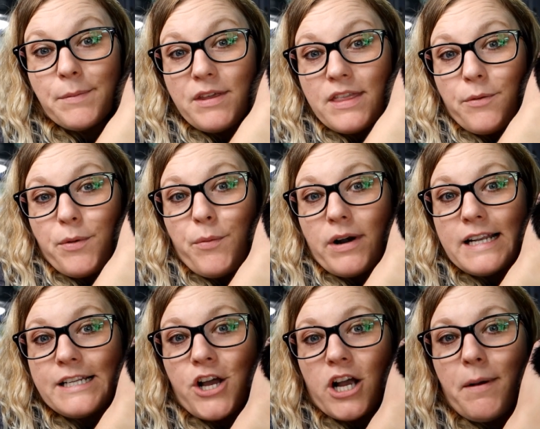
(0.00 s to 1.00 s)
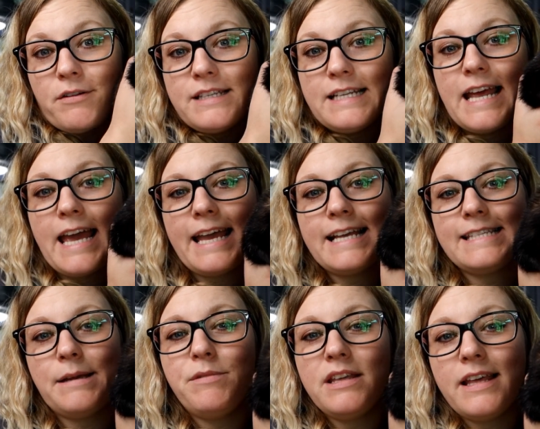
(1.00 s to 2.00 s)
Something that we wanted to talk about today is
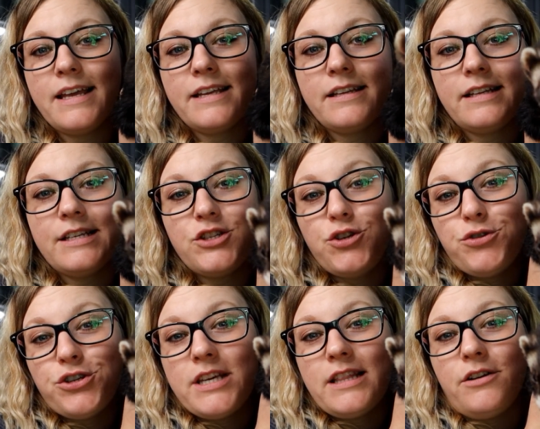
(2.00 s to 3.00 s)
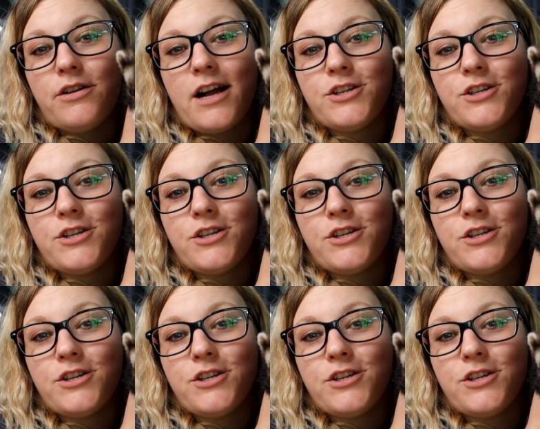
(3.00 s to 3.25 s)
something that is usually a little